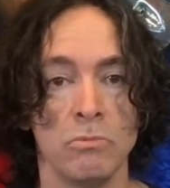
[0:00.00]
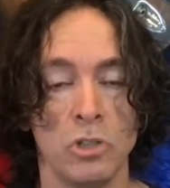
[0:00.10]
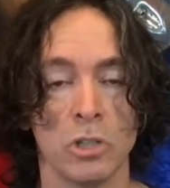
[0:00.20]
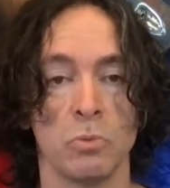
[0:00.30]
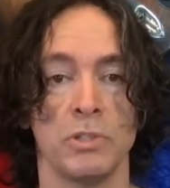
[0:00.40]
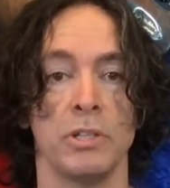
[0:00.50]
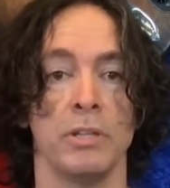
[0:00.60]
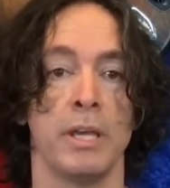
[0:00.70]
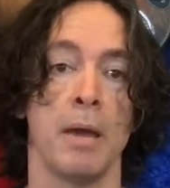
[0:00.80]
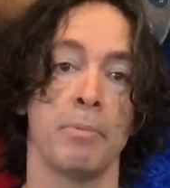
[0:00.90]
just what's in
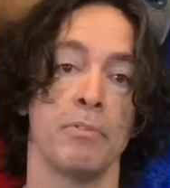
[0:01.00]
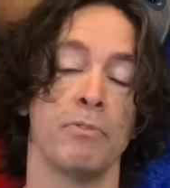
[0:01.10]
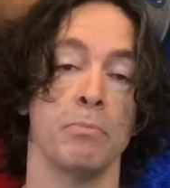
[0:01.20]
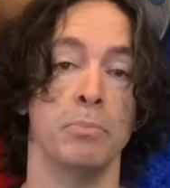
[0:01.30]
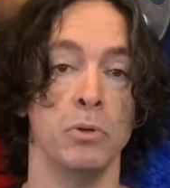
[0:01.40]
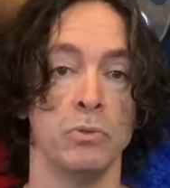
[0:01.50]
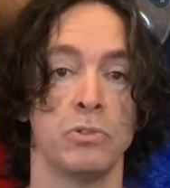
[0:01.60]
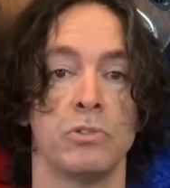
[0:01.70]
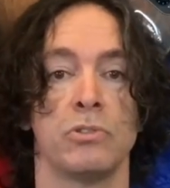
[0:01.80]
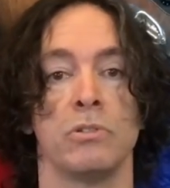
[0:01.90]
the Kemper for
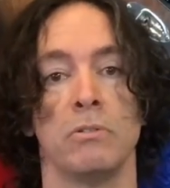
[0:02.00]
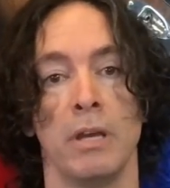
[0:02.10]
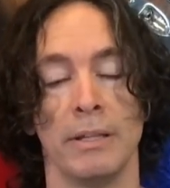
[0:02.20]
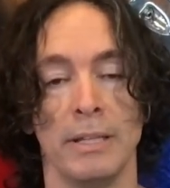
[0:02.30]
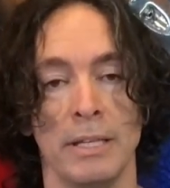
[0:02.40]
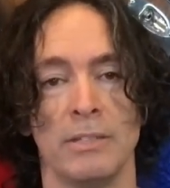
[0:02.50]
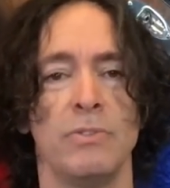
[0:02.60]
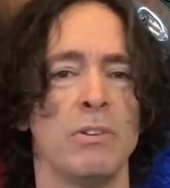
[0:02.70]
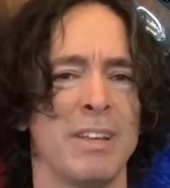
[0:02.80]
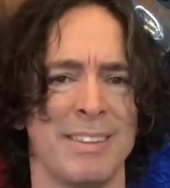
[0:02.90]
boosts and leads if
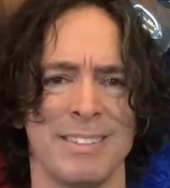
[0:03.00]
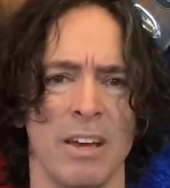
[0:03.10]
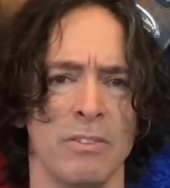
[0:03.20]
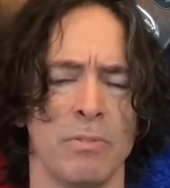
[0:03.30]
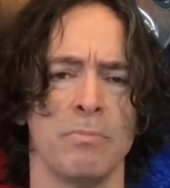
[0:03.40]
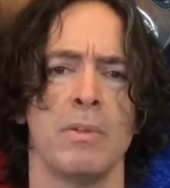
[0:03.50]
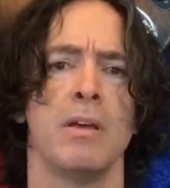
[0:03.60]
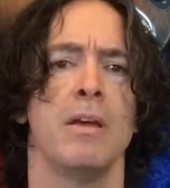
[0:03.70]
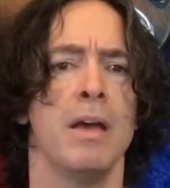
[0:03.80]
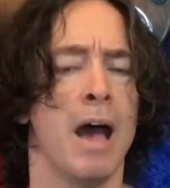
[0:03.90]
you don't like the sound of them.
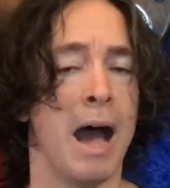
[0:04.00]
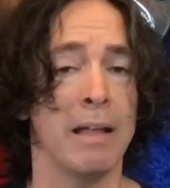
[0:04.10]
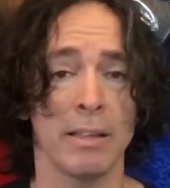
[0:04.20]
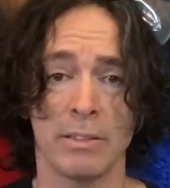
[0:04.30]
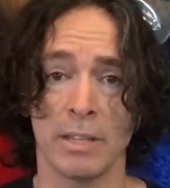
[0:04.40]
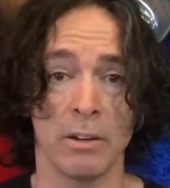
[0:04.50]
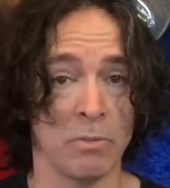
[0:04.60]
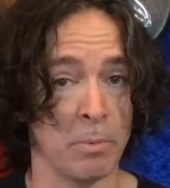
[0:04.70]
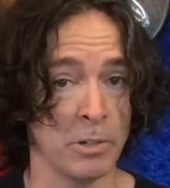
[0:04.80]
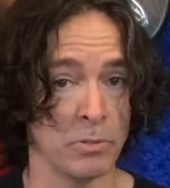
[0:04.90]
I like the sound of
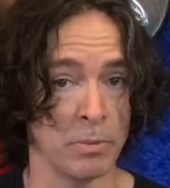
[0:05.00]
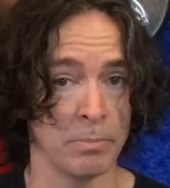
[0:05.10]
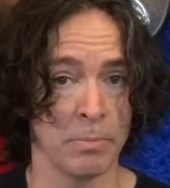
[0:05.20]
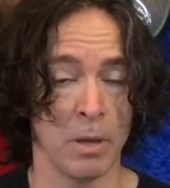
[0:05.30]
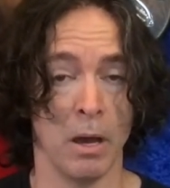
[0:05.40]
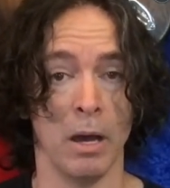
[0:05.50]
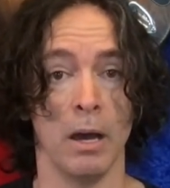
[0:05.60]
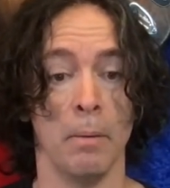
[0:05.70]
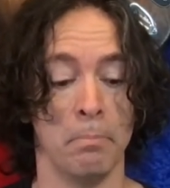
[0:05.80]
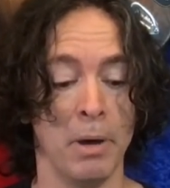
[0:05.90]
a bunch of
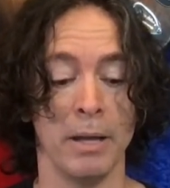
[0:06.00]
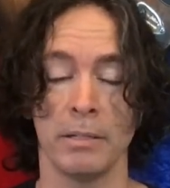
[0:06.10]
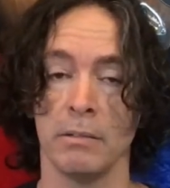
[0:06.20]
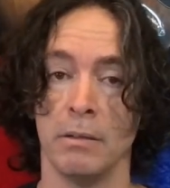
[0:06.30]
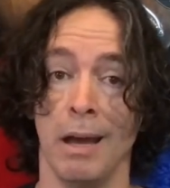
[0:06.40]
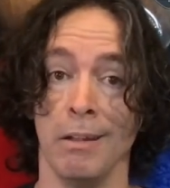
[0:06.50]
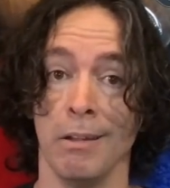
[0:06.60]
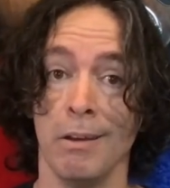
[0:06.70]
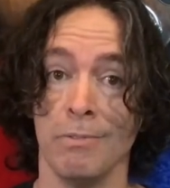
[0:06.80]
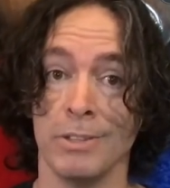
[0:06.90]
them, but I
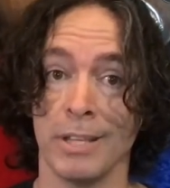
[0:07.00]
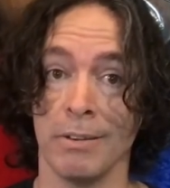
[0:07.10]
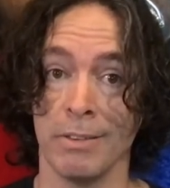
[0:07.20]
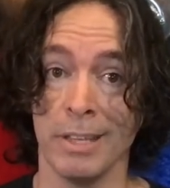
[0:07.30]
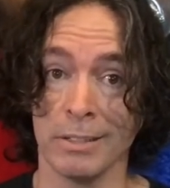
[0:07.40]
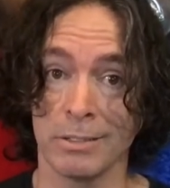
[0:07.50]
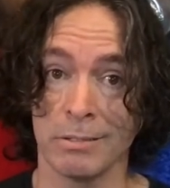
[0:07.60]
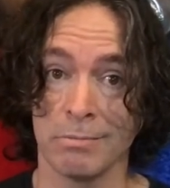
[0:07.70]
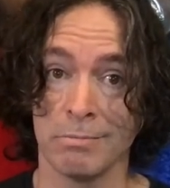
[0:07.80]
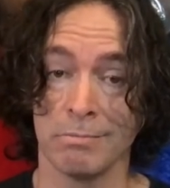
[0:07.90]
love the sound of this,
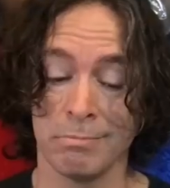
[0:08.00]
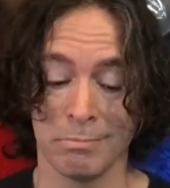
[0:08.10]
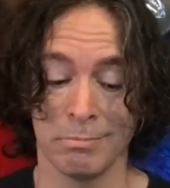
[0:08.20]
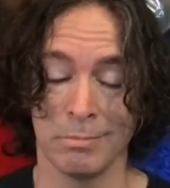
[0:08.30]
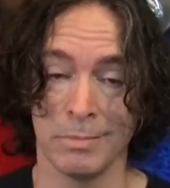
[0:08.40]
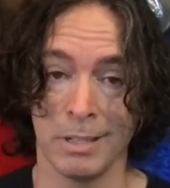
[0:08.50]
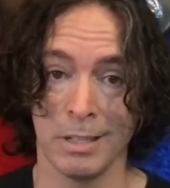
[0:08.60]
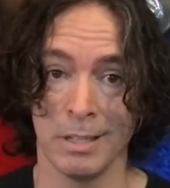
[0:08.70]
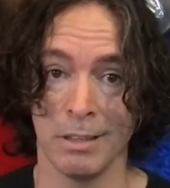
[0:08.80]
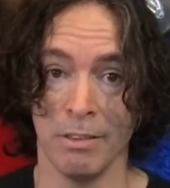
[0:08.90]

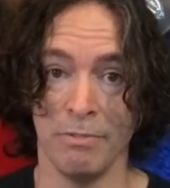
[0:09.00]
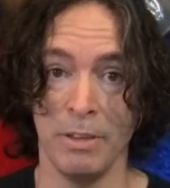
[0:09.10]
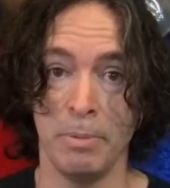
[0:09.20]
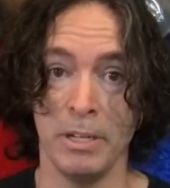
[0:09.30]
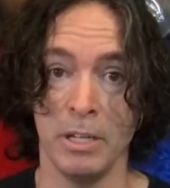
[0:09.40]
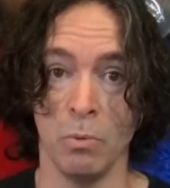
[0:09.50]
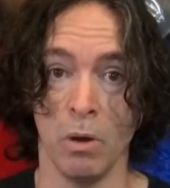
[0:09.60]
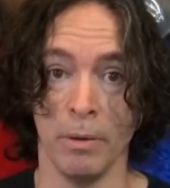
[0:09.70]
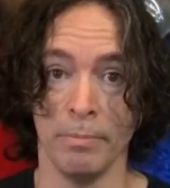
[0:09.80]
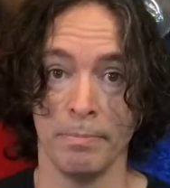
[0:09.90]
the
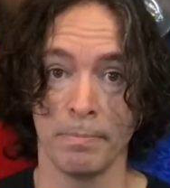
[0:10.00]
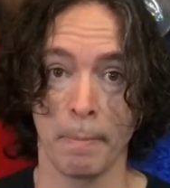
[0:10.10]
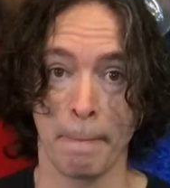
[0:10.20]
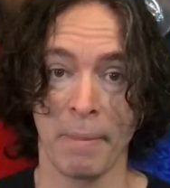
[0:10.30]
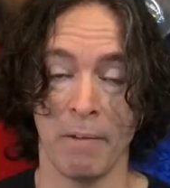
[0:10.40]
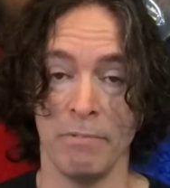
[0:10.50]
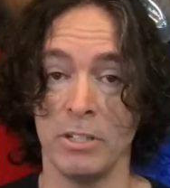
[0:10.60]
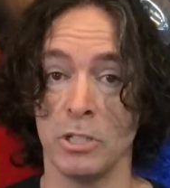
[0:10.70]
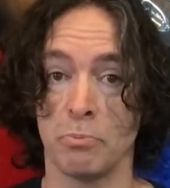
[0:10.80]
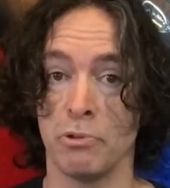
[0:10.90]
VPD-1,
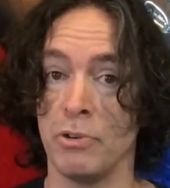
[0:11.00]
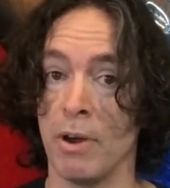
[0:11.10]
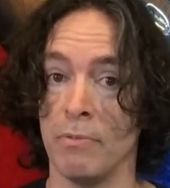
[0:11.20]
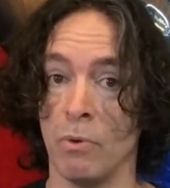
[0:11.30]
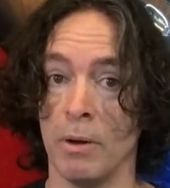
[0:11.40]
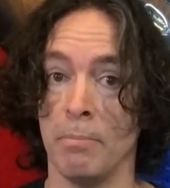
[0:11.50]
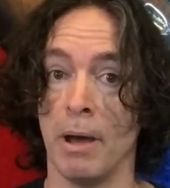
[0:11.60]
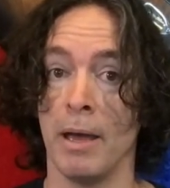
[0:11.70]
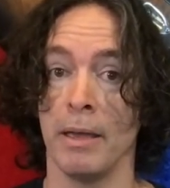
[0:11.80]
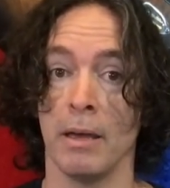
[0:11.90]
Vintage Pre-Drive 1
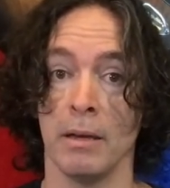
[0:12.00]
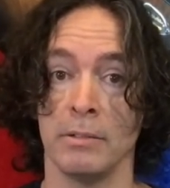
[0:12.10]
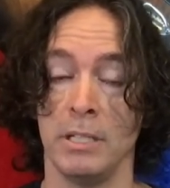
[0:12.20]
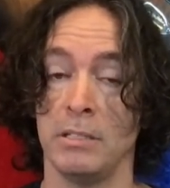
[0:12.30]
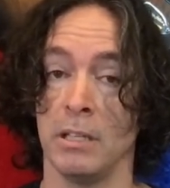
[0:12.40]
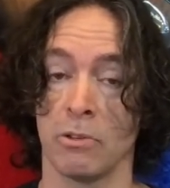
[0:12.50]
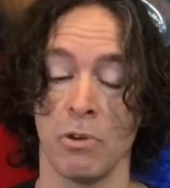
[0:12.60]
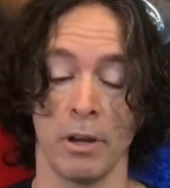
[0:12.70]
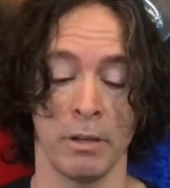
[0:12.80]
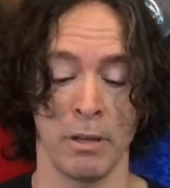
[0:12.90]
by TC
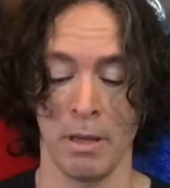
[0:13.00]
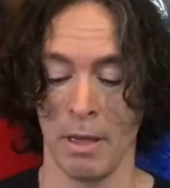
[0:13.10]
Electronic.